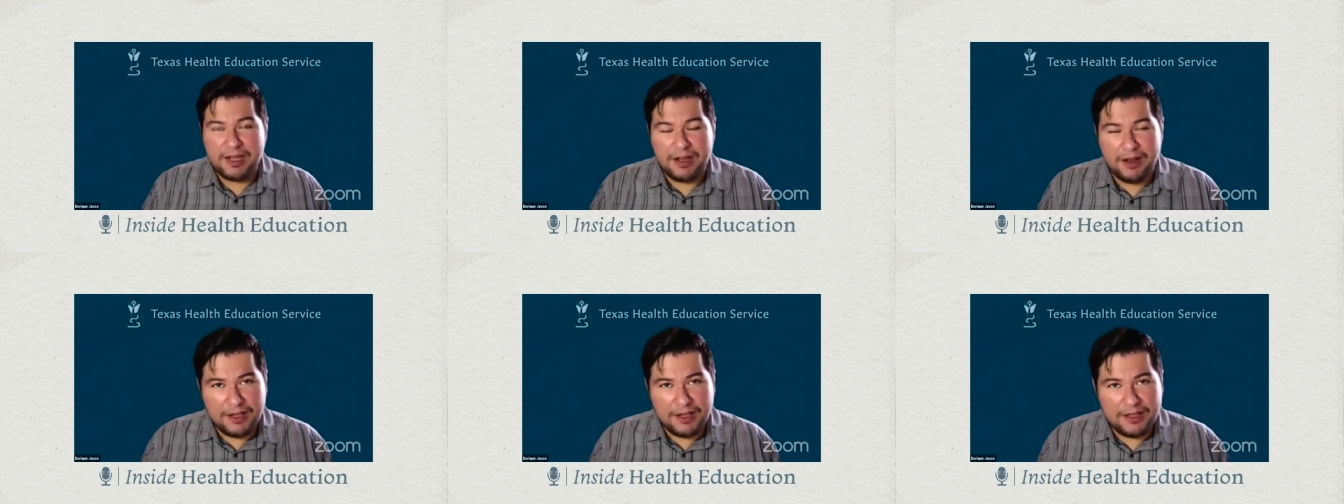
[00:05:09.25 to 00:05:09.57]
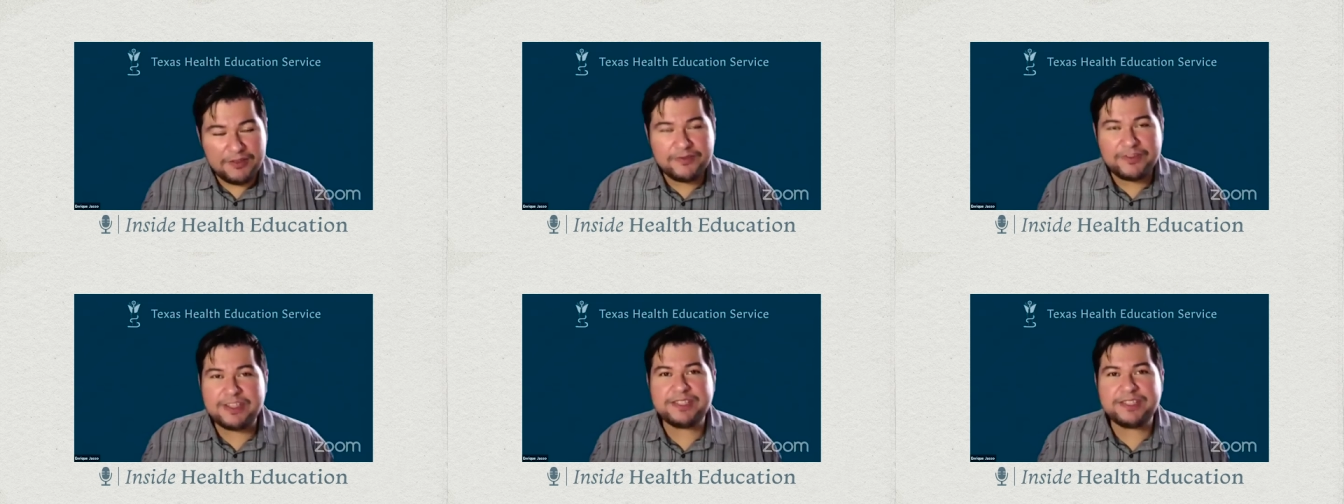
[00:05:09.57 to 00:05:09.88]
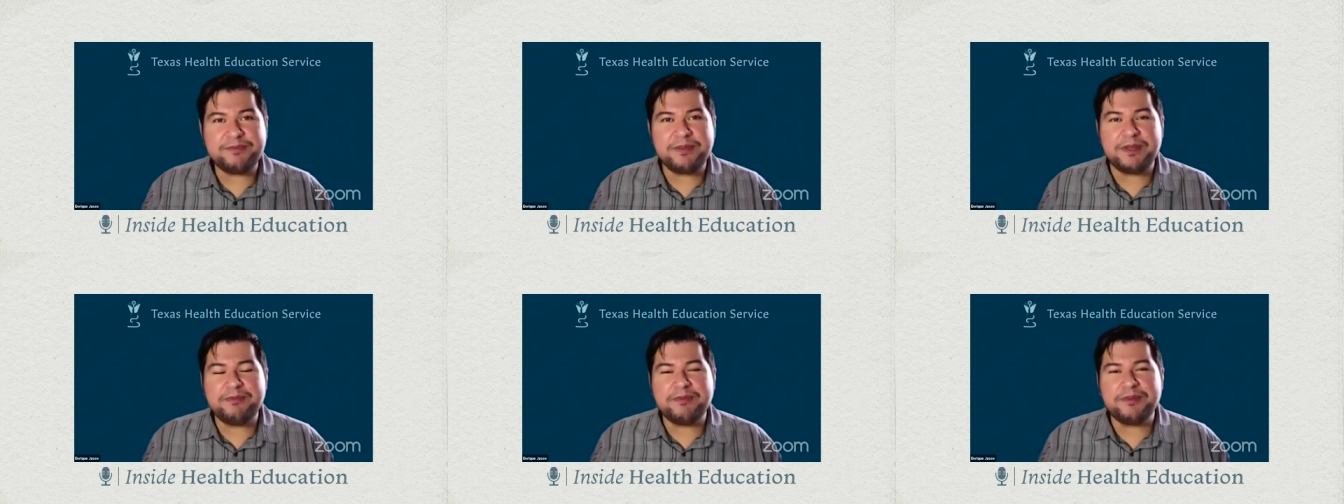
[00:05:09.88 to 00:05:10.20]
all of these
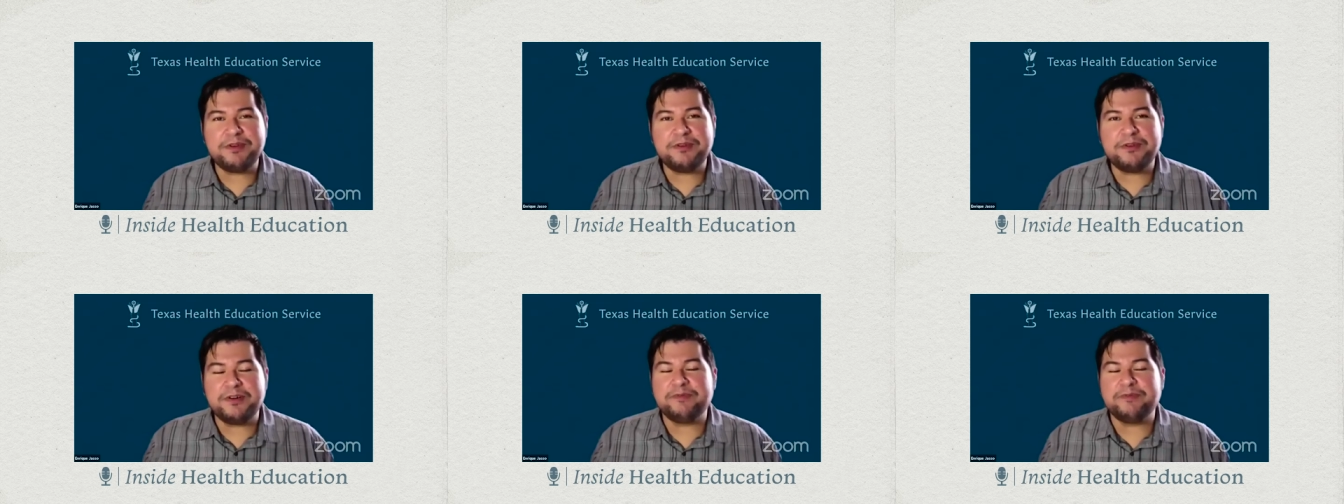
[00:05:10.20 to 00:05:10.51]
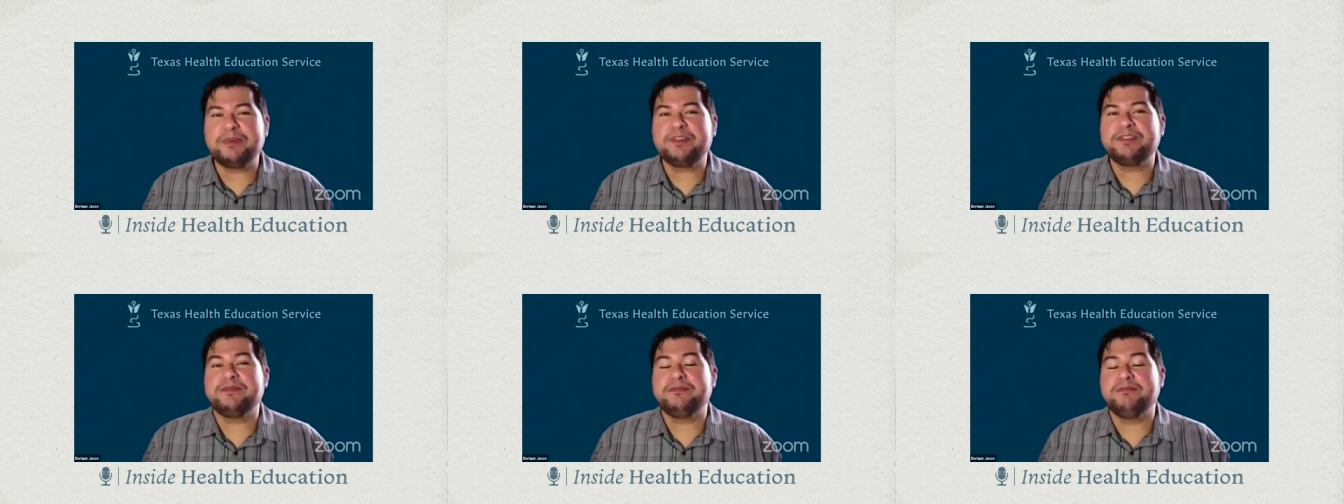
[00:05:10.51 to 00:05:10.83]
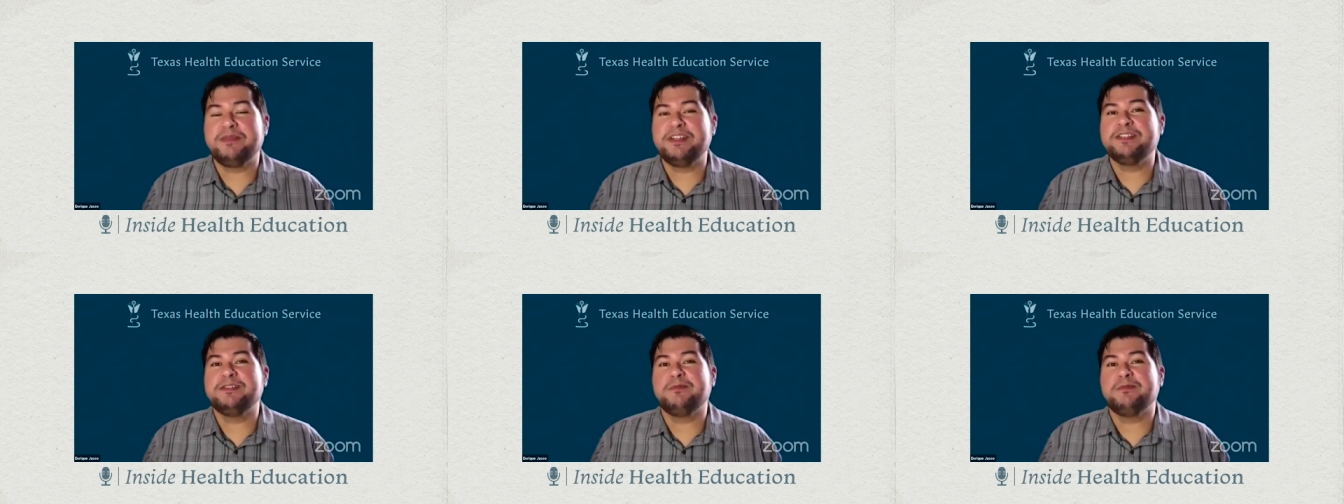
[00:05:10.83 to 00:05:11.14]
people who have
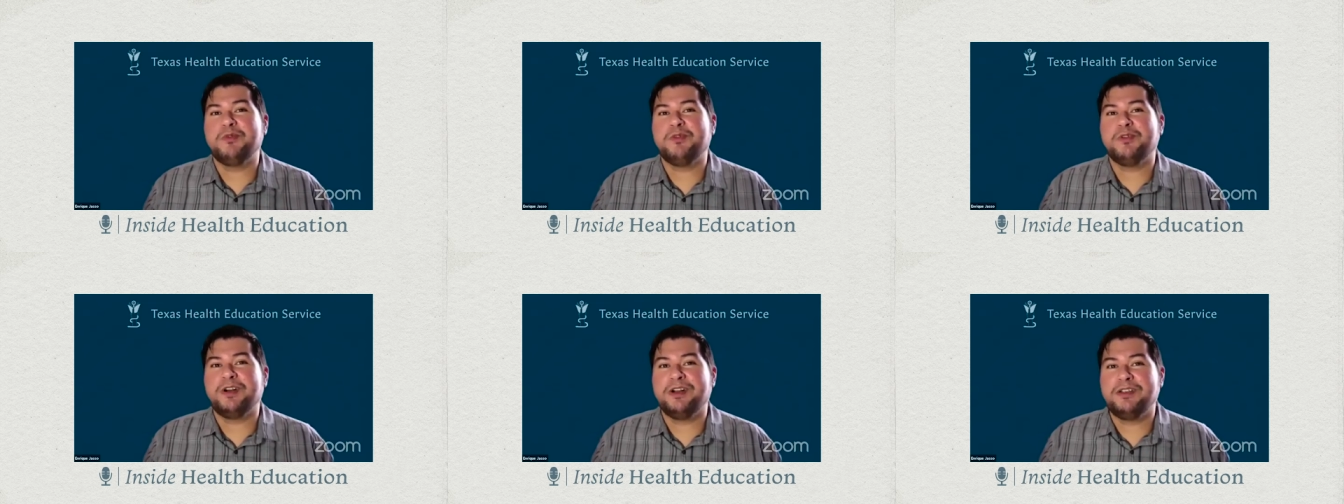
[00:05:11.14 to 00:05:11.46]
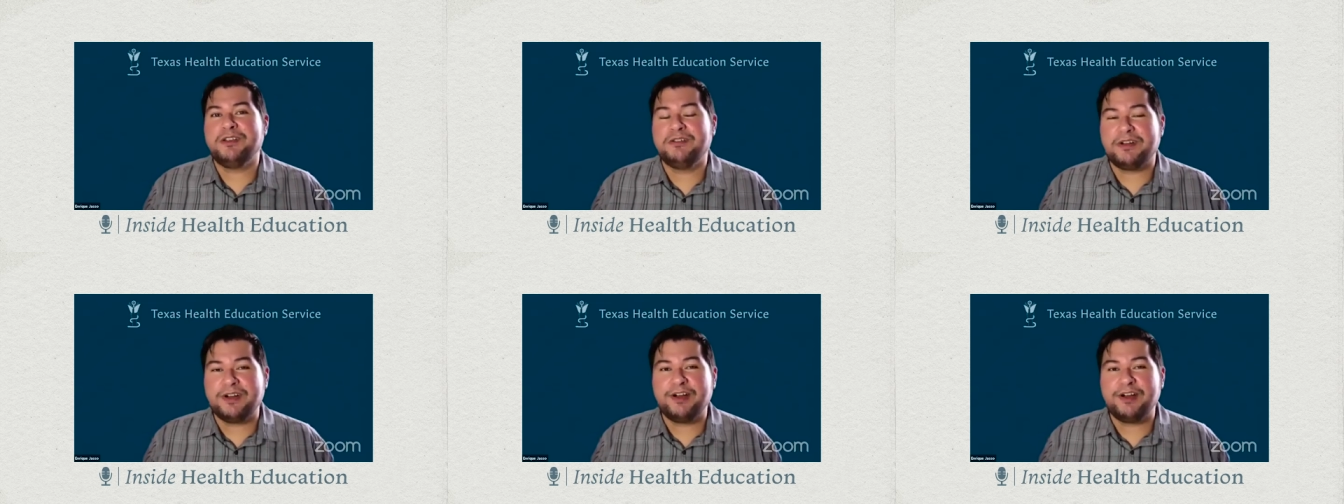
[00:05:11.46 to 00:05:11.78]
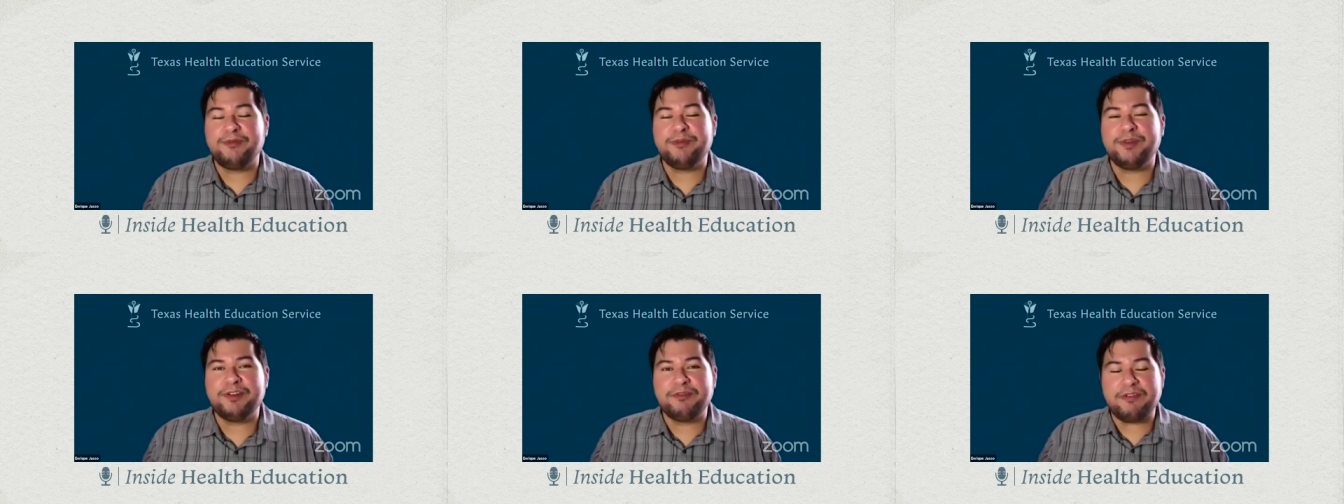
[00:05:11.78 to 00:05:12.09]
been supporting you are
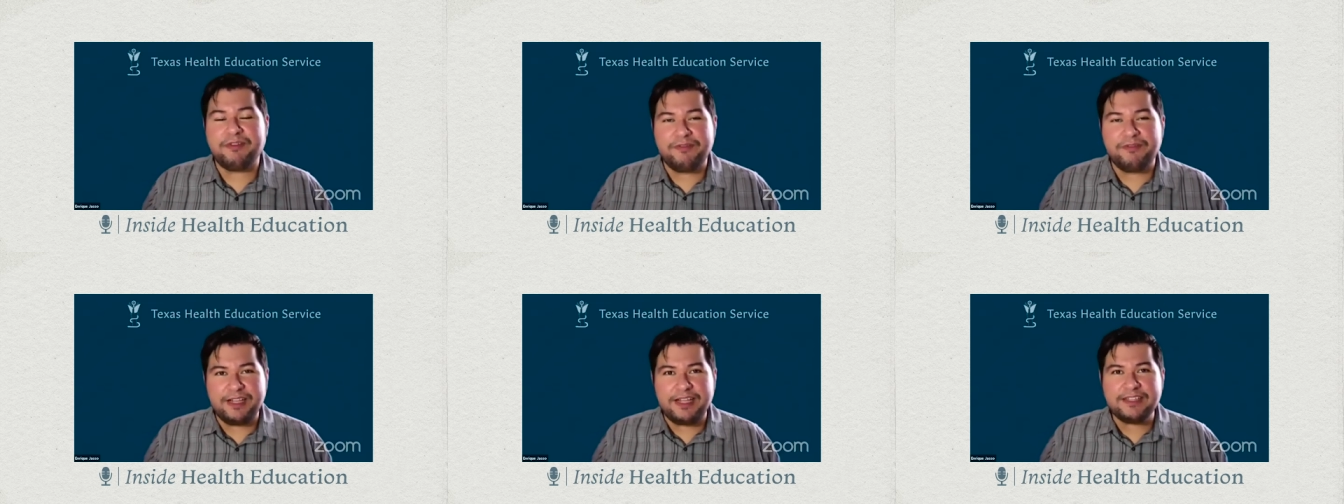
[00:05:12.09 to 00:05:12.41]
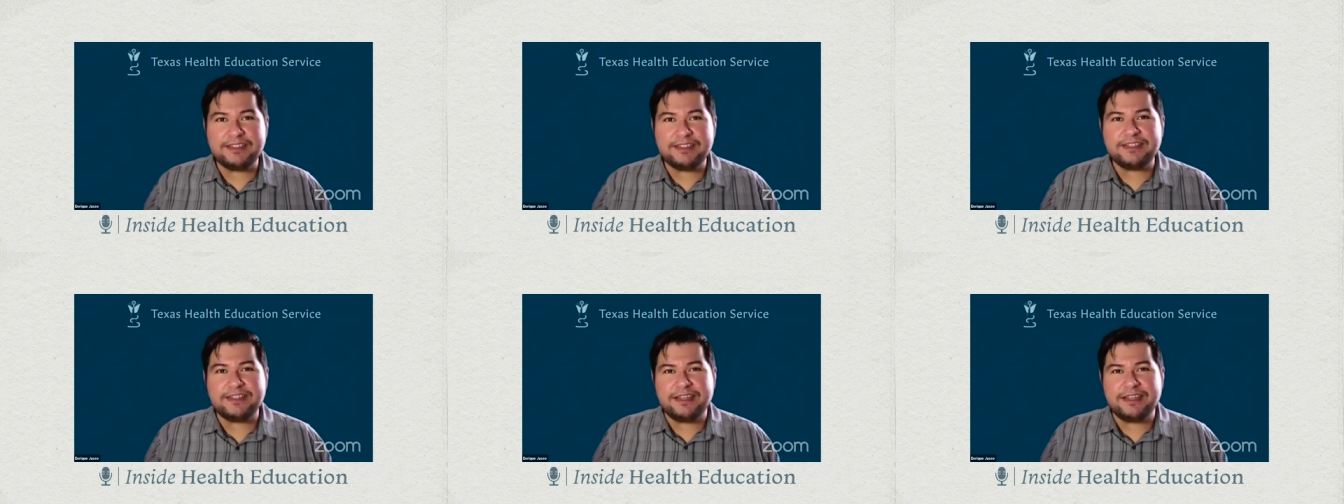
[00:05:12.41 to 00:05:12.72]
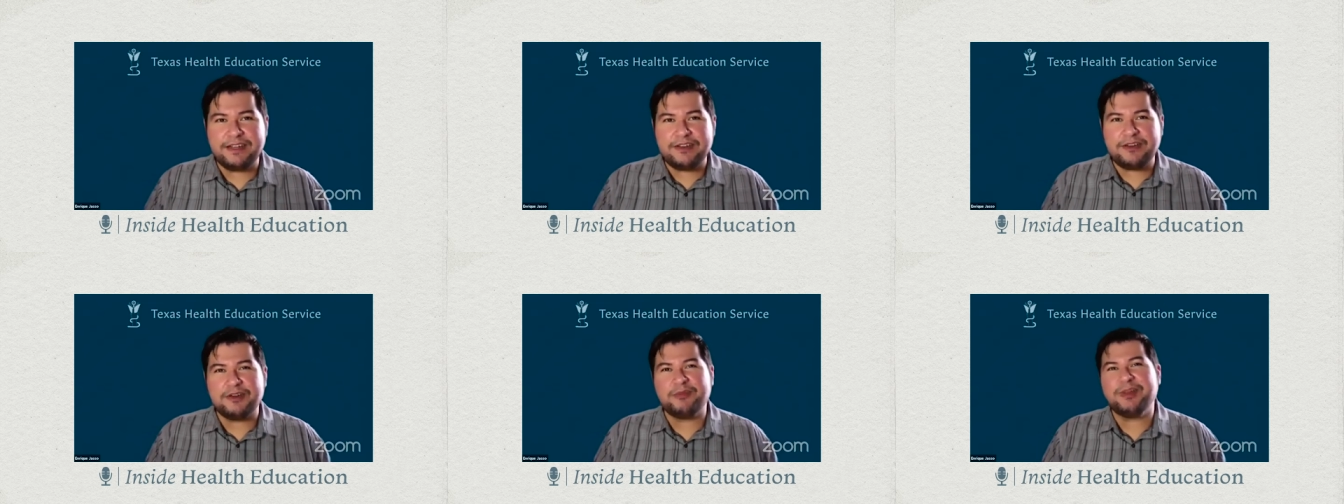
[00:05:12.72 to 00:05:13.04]
now being reflected
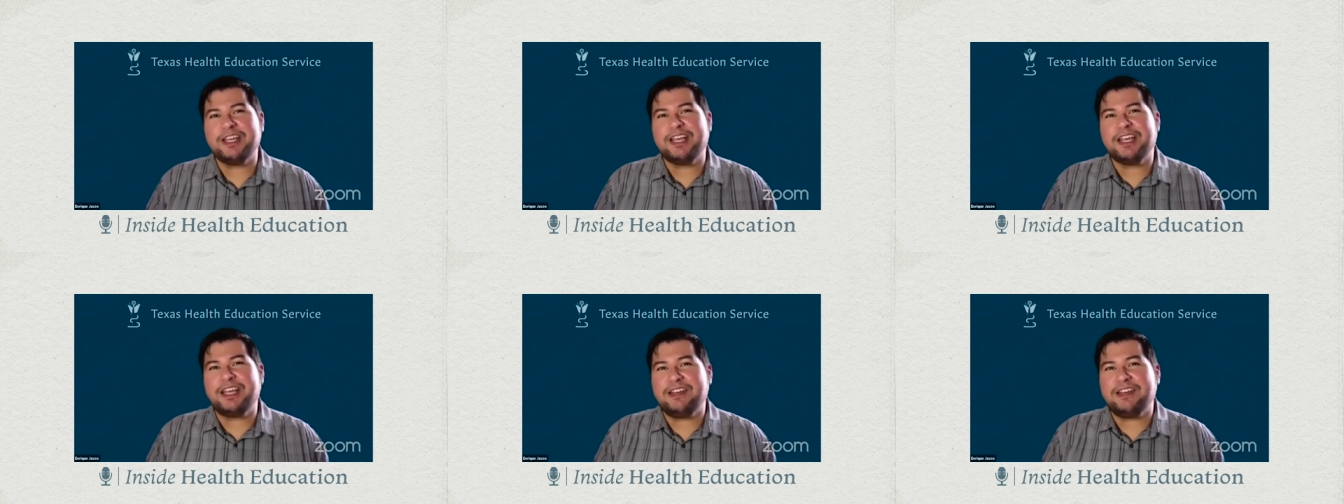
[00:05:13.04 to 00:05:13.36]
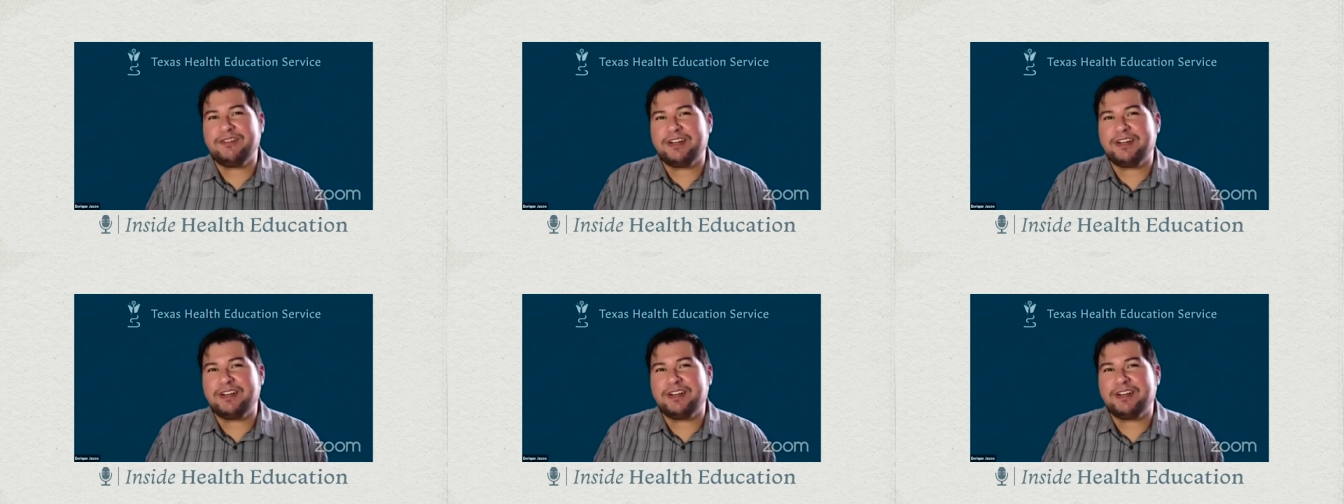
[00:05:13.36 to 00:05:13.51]
in your behavior